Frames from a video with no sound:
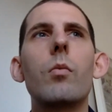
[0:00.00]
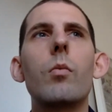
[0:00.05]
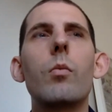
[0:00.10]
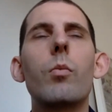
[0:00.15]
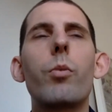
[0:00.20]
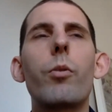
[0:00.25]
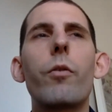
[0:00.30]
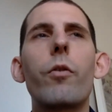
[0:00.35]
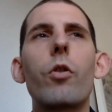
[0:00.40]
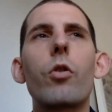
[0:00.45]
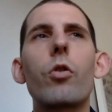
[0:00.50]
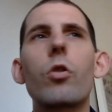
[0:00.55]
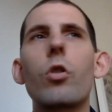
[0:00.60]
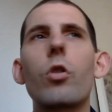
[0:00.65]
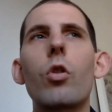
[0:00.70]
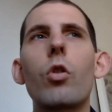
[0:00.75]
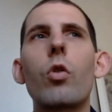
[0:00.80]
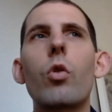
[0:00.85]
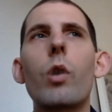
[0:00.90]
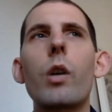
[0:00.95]
provoked a
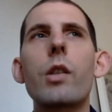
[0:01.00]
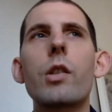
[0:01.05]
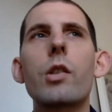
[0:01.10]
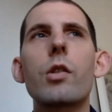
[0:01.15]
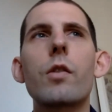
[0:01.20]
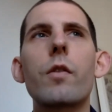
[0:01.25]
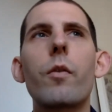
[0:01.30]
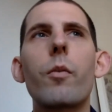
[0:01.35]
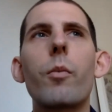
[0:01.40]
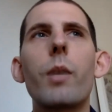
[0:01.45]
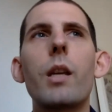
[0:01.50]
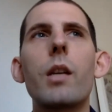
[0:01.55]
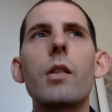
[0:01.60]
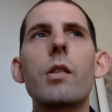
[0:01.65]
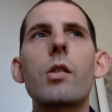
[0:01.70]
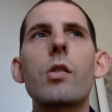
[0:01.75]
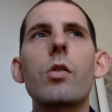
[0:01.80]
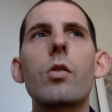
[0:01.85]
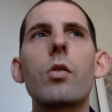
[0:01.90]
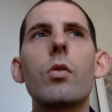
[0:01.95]
lot of questions for me
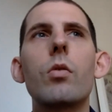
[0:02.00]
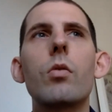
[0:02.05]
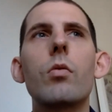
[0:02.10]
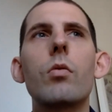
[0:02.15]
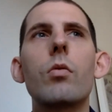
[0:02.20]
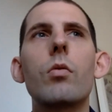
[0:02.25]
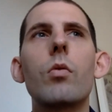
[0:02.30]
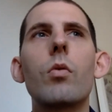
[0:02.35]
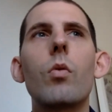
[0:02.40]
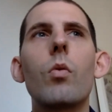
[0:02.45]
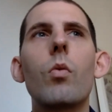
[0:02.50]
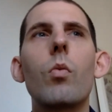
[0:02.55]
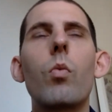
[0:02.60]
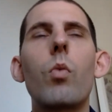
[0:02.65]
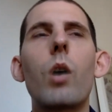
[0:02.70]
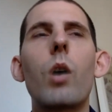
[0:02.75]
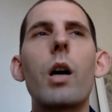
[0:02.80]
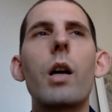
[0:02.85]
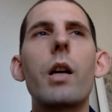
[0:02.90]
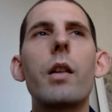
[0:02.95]
as to
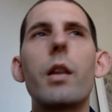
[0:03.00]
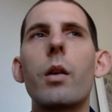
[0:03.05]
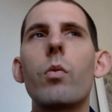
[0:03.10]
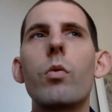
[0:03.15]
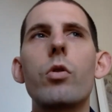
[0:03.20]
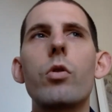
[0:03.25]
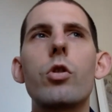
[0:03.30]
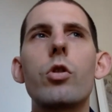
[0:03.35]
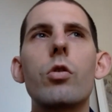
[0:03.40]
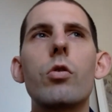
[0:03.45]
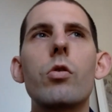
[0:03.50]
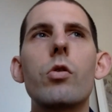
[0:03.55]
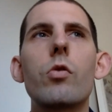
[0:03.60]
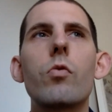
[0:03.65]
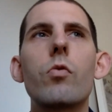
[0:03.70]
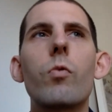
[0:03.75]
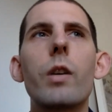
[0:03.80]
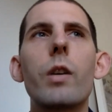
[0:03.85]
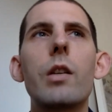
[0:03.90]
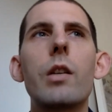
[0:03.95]
why they would choose
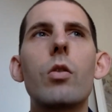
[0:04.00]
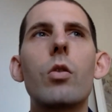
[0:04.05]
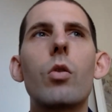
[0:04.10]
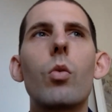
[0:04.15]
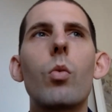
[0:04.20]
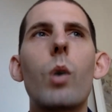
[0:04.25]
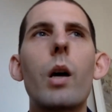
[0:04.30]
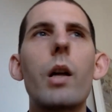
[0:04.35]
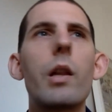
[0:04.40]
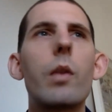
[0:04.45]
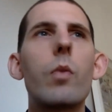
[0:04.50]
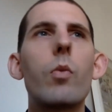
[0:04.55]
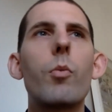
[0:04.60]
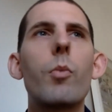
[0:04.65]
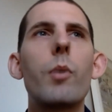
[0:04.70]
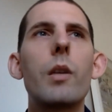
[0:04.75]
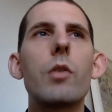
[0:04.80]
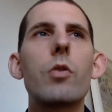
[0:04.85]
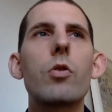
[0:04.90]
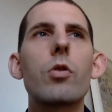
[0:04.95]
Real or why they would
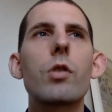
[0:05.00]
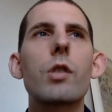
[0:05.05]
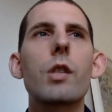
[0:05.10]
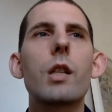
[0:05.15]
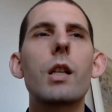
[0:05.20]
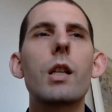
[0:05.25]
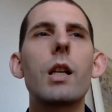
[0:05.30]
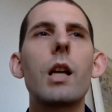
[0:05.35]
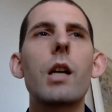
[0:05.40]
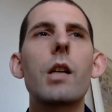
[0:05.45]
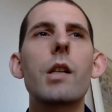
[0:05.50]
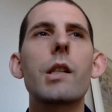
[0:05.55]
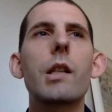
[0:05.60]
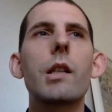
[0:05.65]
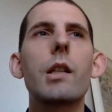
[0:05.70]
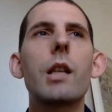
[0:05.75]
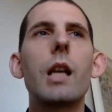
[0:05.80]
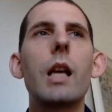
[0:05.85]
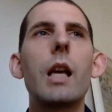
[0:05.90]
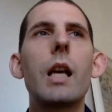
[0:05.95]
be interested in us.
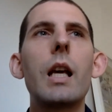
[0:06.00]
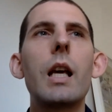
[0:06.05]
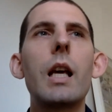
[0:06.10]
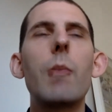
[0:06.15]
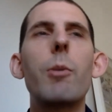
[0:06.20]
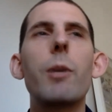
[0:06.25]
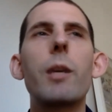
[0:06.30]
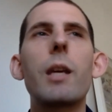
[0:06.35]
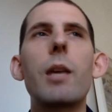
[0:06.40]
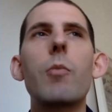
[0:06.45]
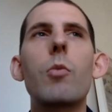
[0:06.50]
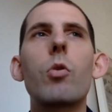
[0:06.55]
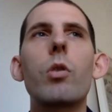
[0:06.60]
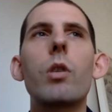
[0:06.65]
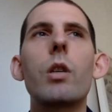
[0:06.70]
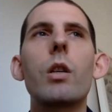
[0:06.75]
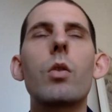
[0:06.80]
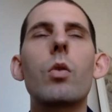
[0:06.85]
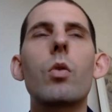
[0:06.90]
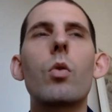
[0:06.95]
And it became
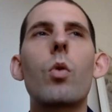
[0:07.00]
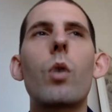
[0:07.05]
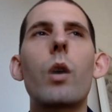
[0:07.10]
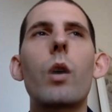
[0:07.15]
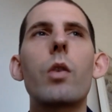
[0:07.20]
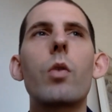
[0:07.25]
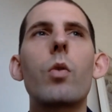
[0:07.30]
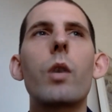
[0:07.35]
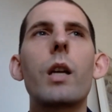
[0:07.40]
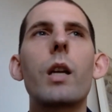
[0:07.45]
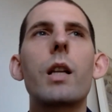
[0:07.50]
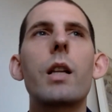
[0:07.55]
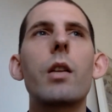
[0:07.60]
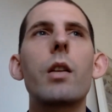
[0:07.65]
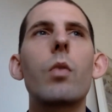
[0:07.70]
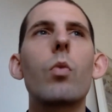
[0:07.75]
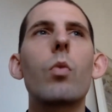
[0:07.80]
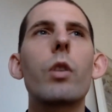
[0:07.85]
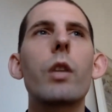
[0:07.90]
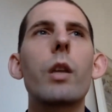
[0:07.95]
clear quite quickly that
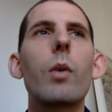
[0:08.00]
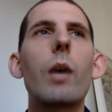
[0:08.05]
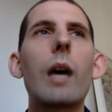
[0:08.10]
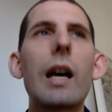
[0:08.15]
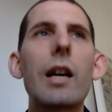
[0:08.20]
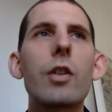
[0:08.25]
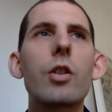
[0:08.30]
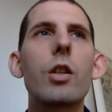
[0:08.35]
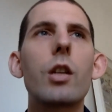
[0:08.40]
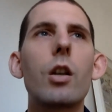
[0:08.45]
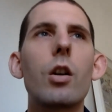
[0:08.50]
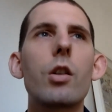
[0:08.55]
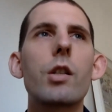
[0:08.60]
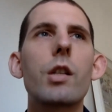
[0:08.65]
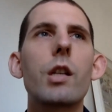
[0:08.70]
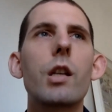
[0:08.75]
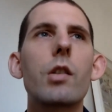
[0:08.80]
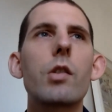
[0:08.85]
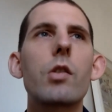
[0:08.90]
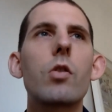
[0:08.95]
what they were actually
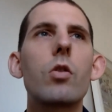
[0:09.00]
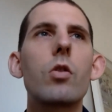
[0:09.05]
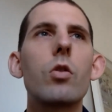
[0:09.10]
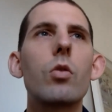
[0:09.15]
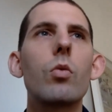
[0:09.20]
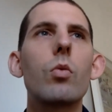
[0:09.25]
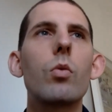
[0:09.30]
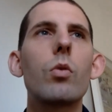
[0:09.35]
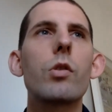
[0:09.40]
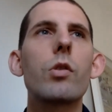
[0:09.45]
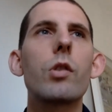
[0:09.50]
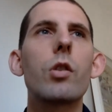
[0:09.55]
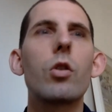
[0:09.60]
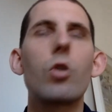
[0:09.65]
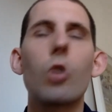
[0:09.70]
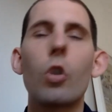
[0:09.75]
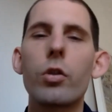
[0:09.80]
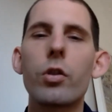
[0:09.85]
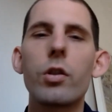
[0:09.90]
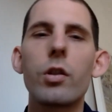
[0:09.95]
asking us to do was
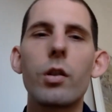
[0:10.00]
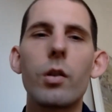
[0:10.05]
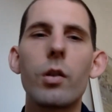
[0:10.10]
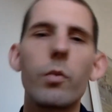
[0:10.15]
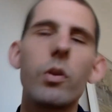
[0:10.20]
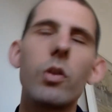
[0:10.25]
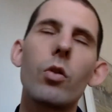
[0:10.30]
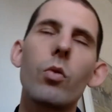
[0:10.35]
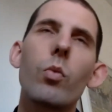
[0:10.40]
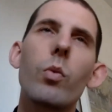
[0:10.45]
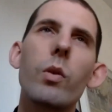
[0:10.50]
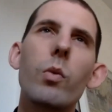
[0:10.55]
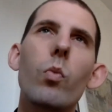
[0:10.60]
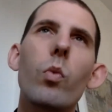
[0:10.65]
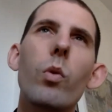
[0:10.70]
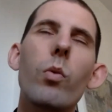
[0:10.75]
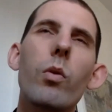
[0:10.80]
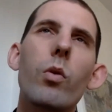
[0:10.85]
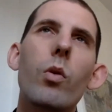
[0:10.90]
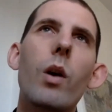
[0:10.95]
not to, we
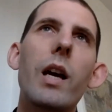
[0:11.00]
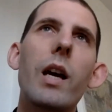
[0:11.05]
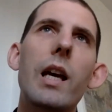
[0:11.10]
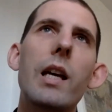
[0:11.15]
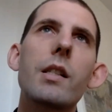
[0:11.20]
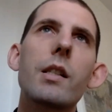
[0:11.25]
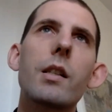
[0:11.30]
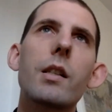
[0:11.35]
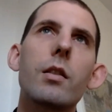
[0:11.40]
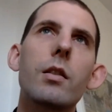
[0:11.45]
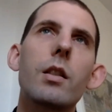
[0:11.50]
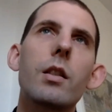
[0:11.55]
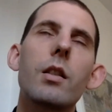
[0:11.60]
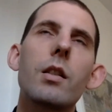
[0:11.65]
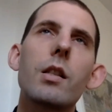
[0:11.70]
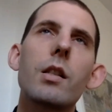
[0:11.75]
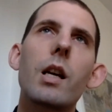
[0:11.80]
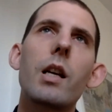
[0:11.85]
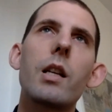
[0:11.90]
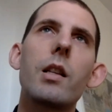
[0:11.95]
were quite hesitant to
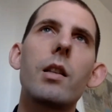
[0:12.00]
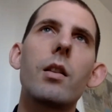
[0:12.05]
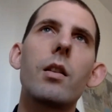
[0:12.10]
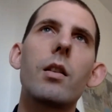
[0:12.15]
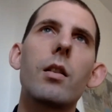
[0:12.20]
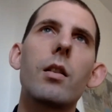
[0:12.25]
design